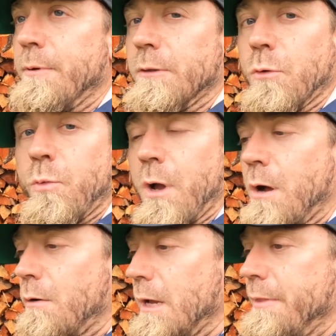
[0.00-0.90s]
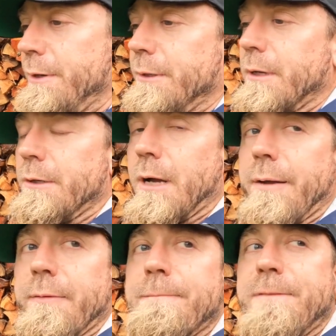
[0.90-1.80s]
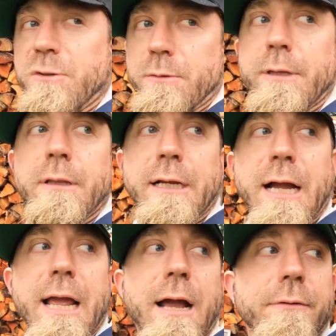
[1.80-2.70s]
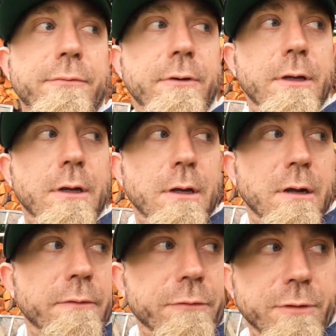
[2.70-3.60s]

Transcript: build it well, and then you're done, not having to fuss with it like I have for